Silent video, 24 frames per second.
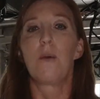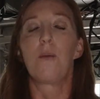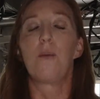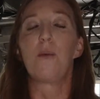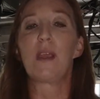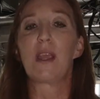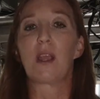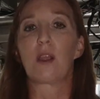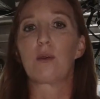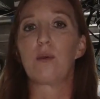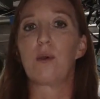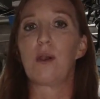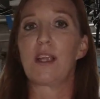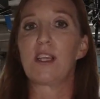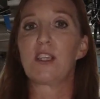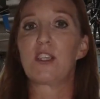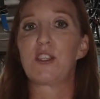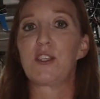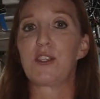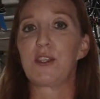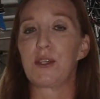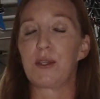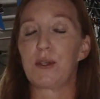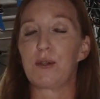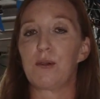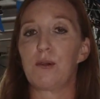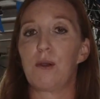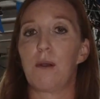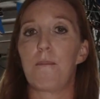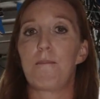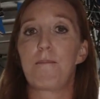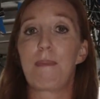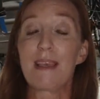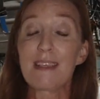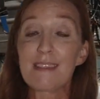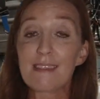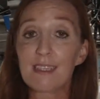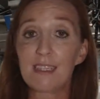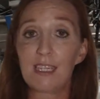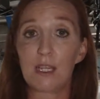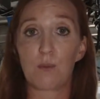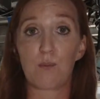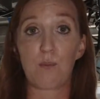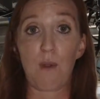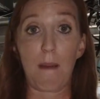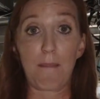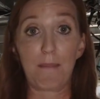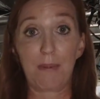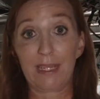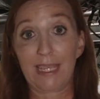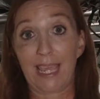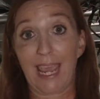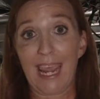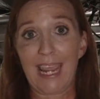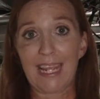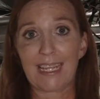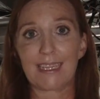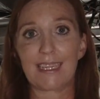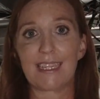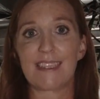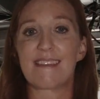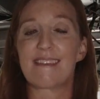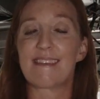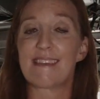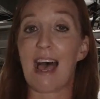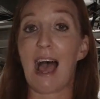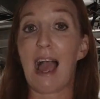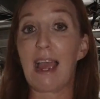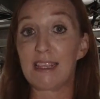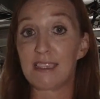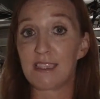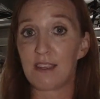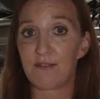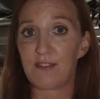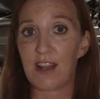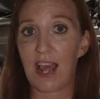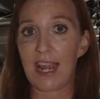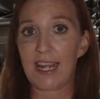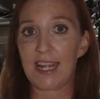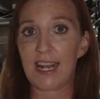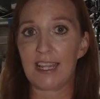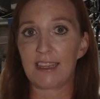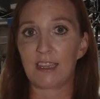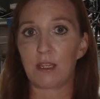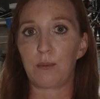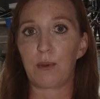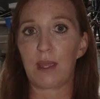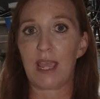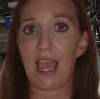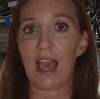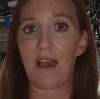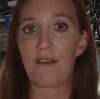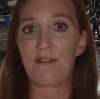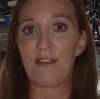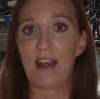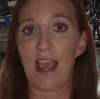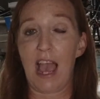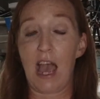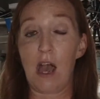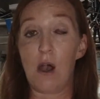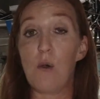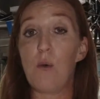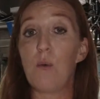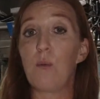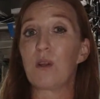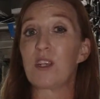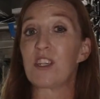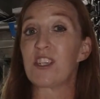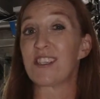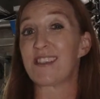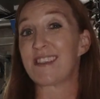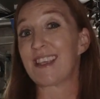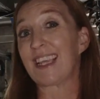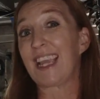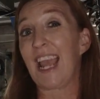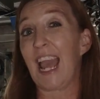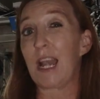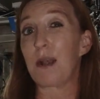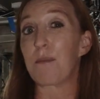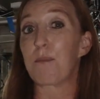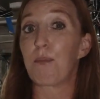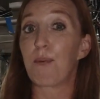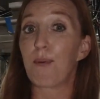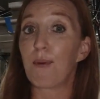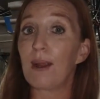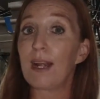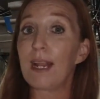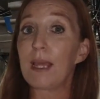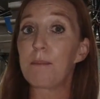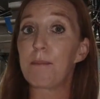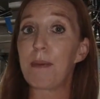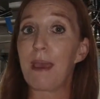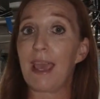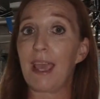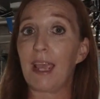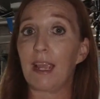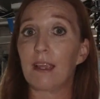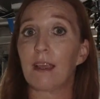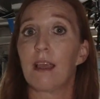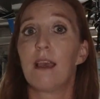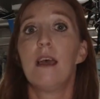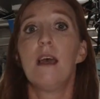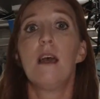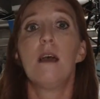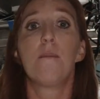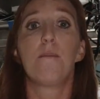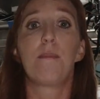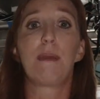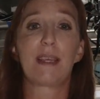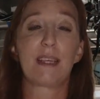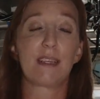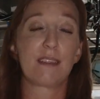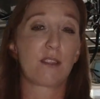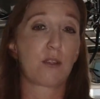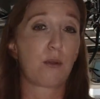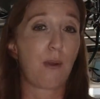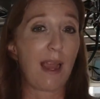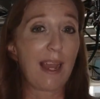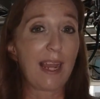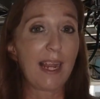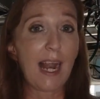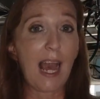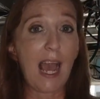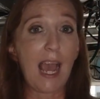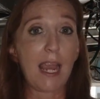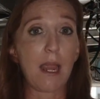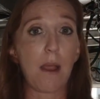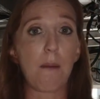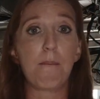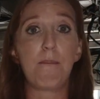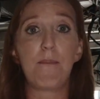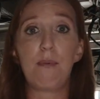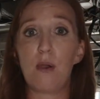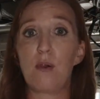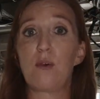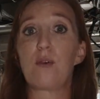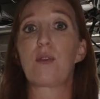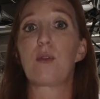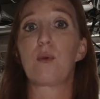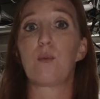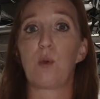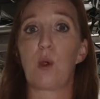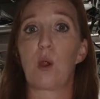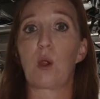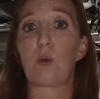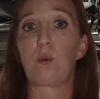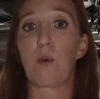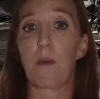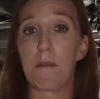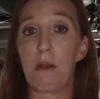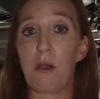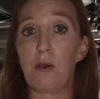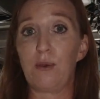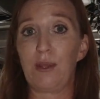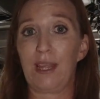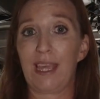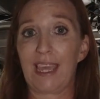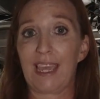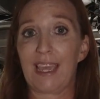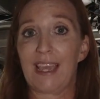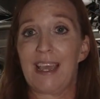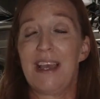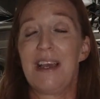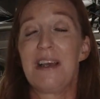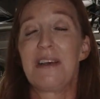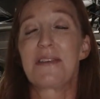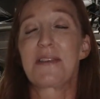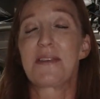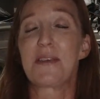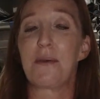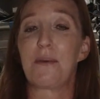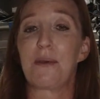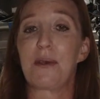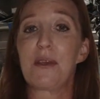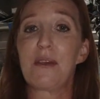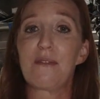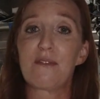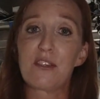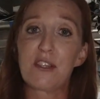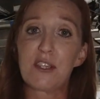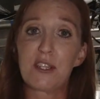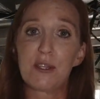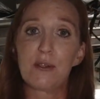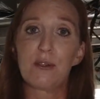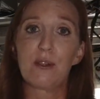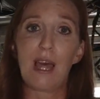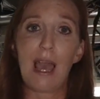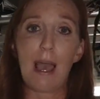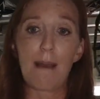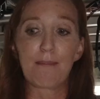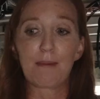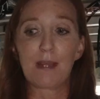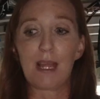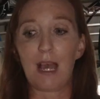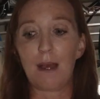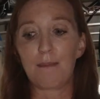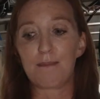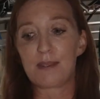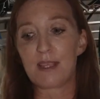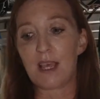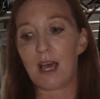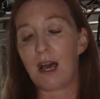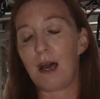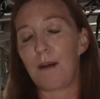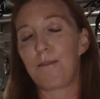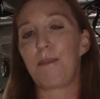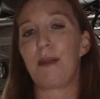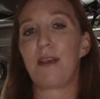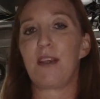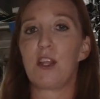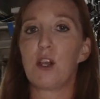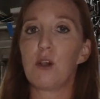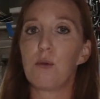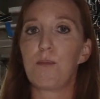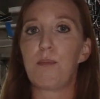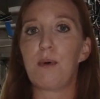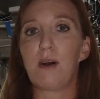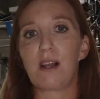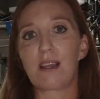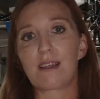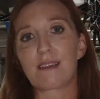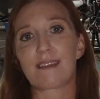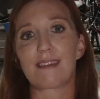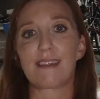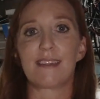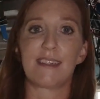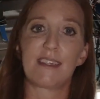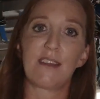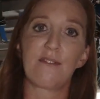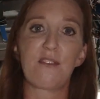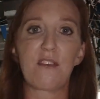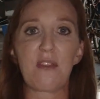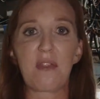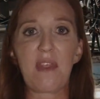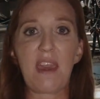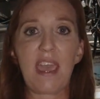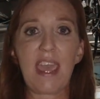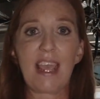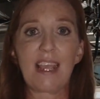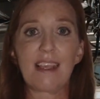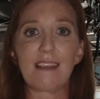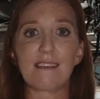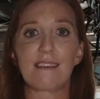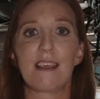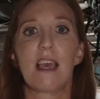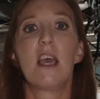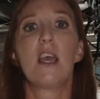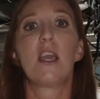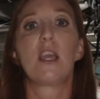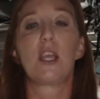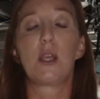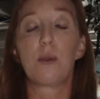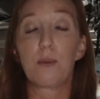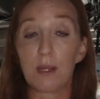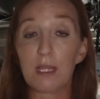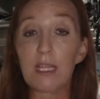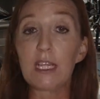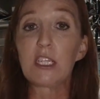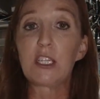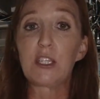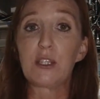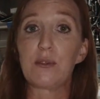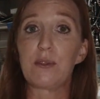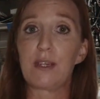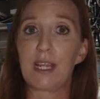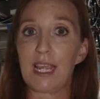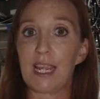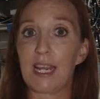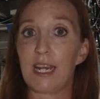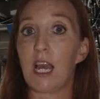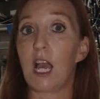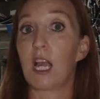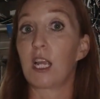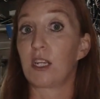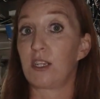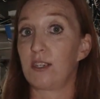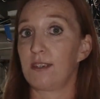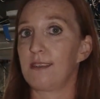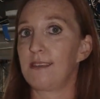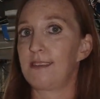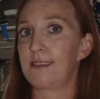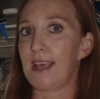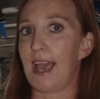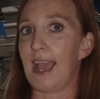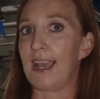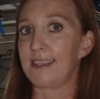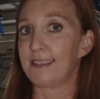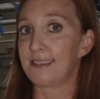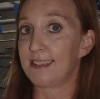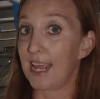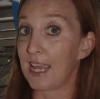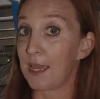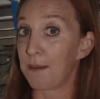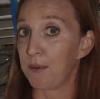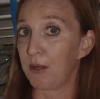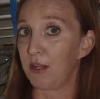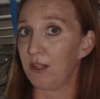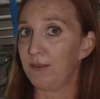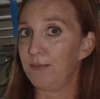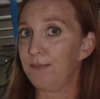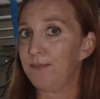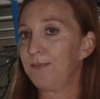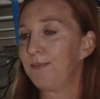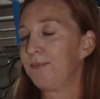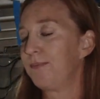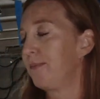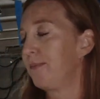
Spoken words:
We are going to basically replicate the size of dinette that we have now, which is, again, pretty big because Greg and I both work remotely. So when you have 2 laptops up and notebooks and different things, you really do need a good sized table.